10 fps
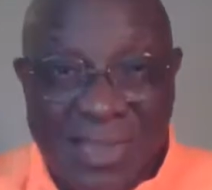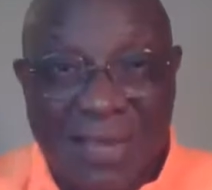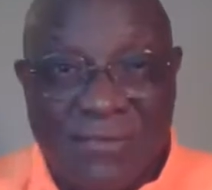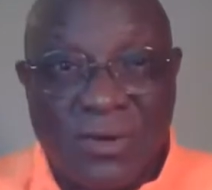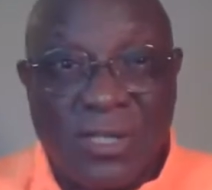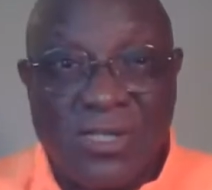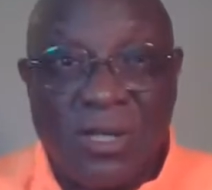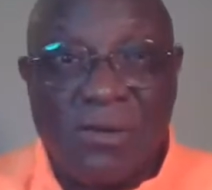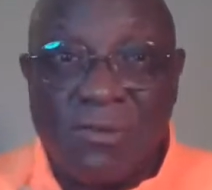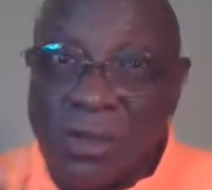think for
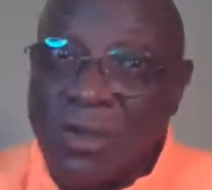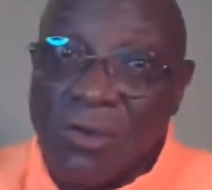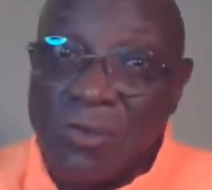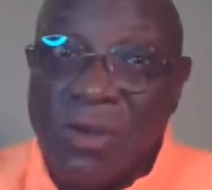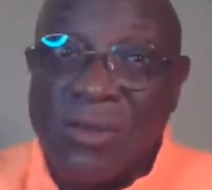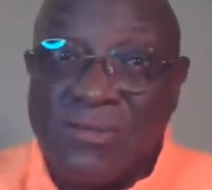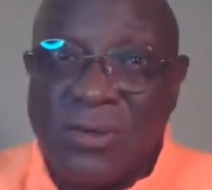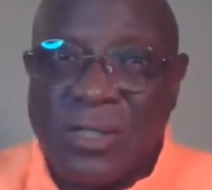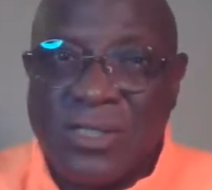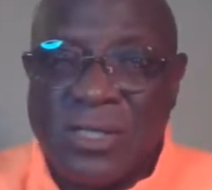yourself, read
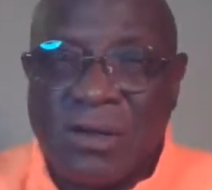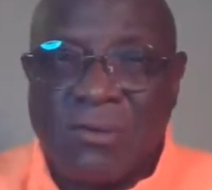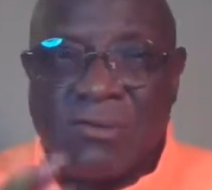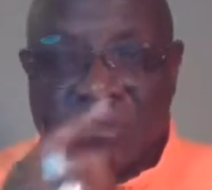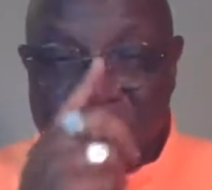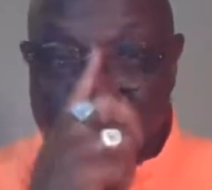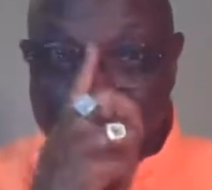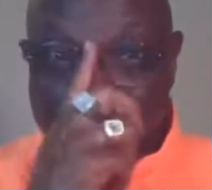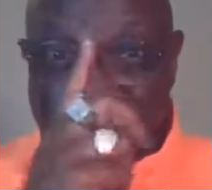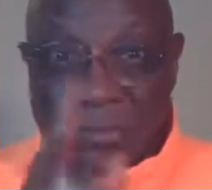for yourself.
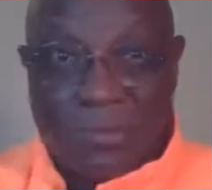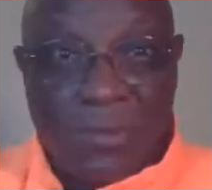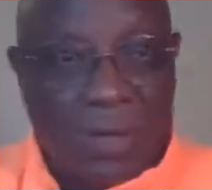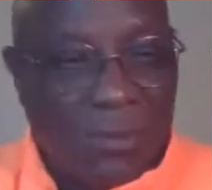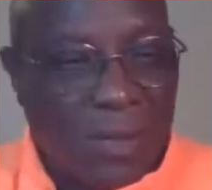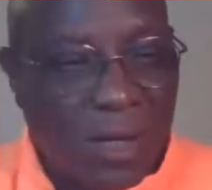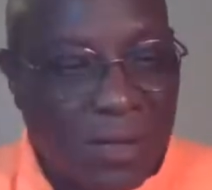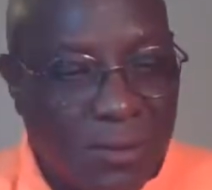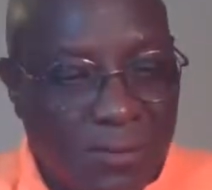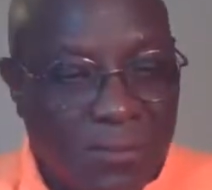
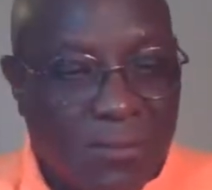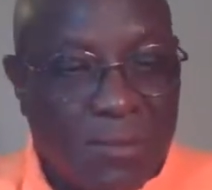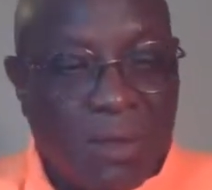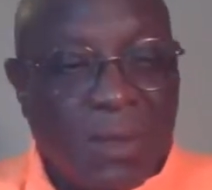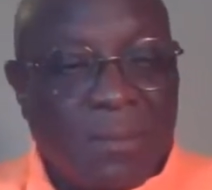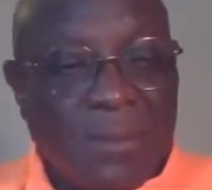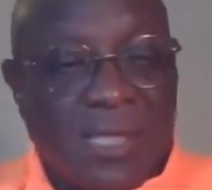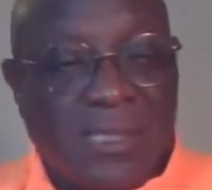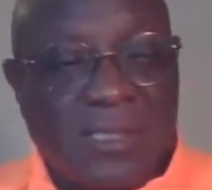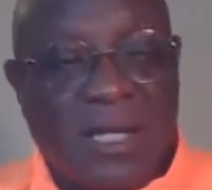Okay?
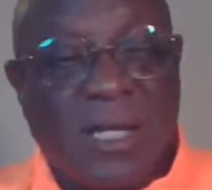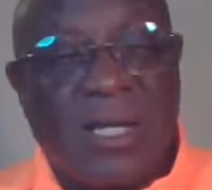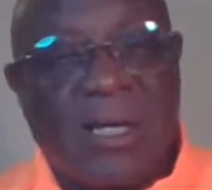But this study